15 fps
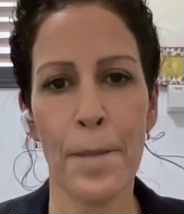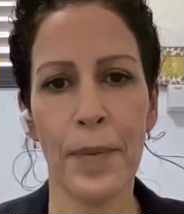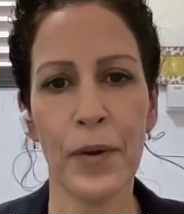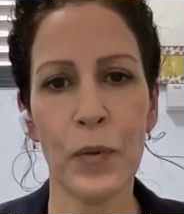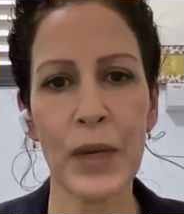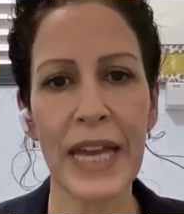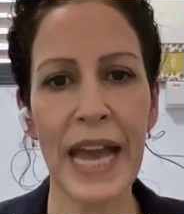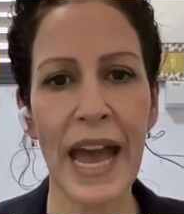
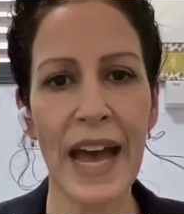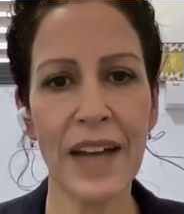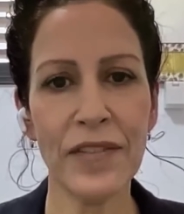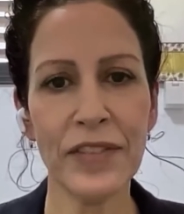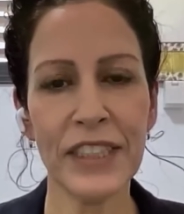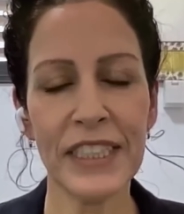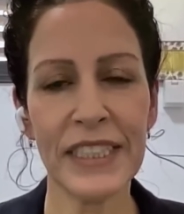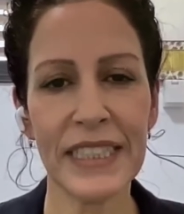but we
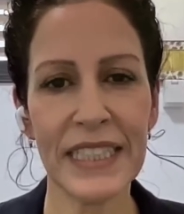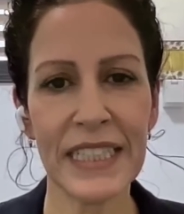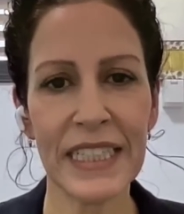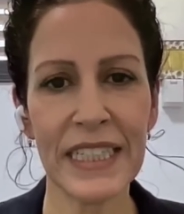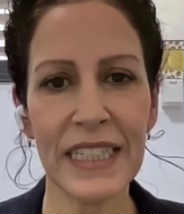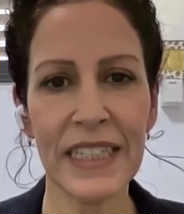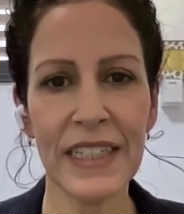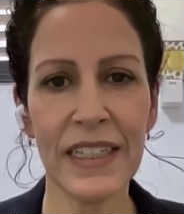have to
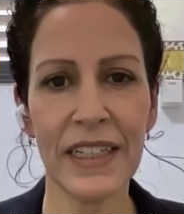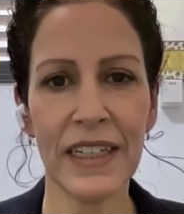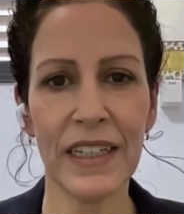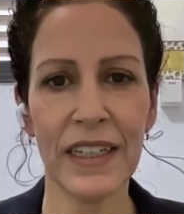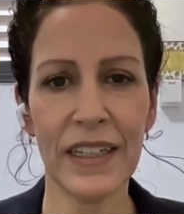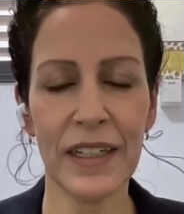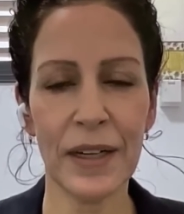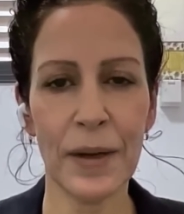see
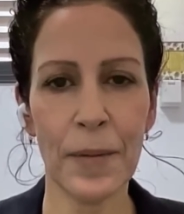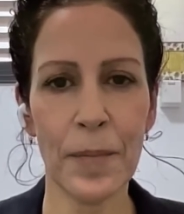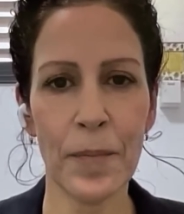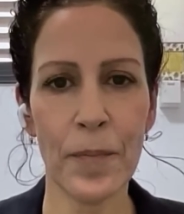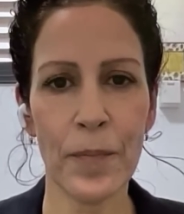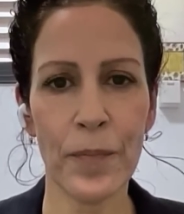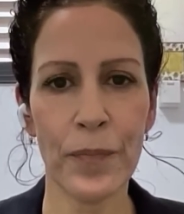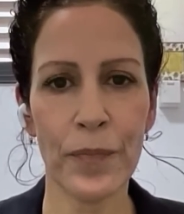
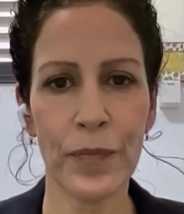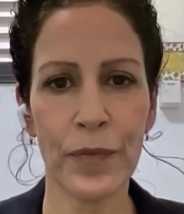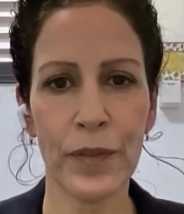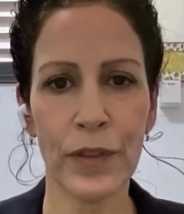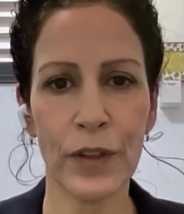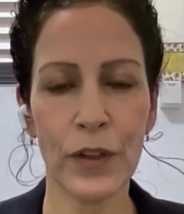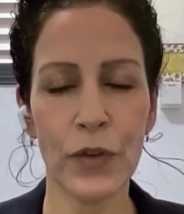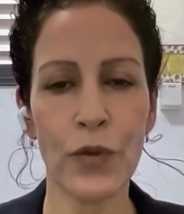
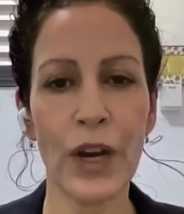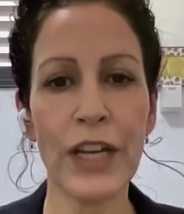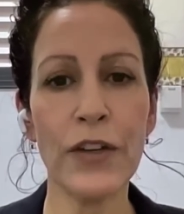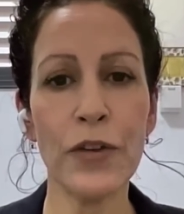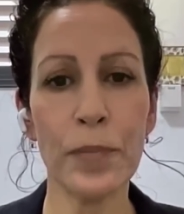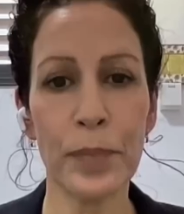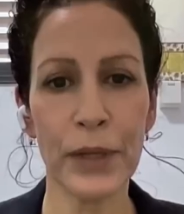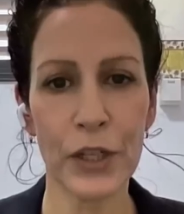the
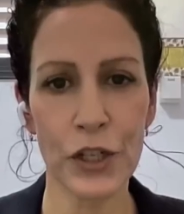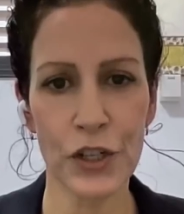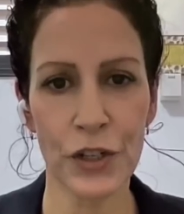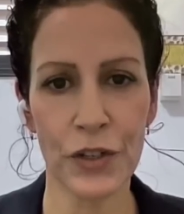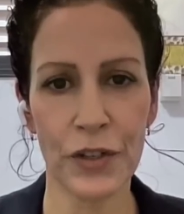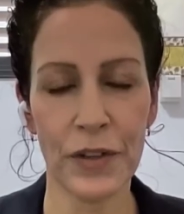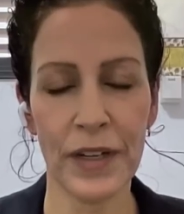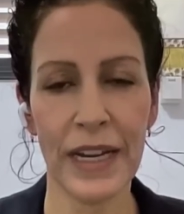greater
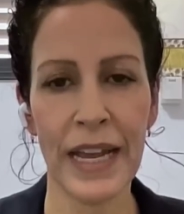picture.